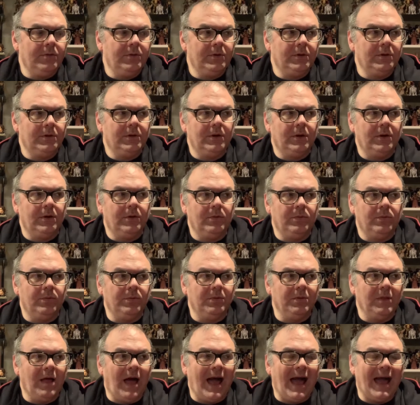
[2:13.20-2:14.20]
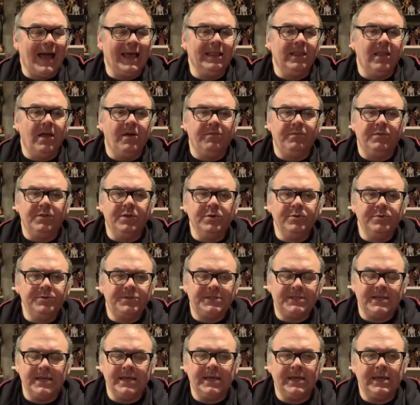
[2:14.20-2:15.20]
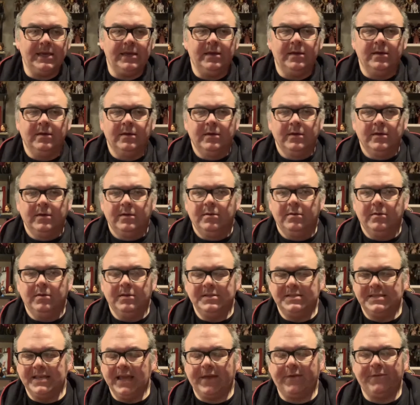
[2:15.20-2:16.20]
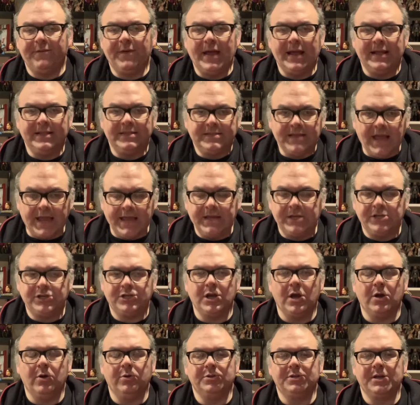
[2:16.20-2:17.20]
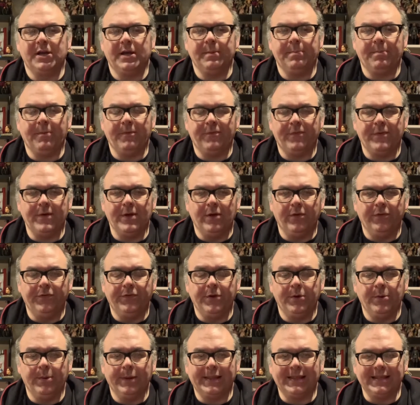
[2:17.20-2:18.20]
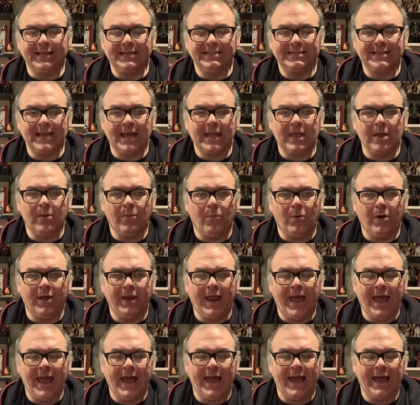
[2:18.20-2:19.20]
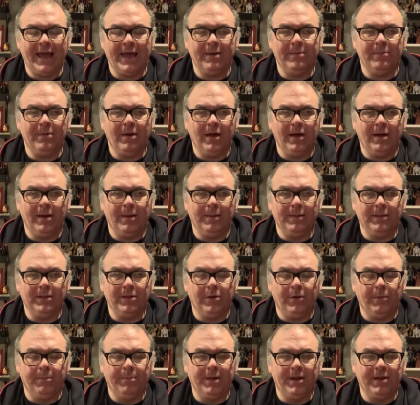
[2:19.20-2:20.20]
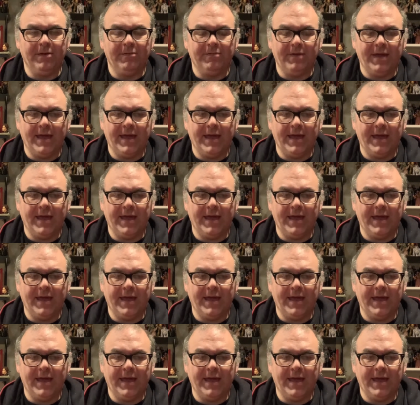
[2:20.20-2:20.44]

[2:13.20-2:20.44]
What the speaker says: Love Lucy, Dick Van Dyke Show type of feel to it. The second one had a little bit of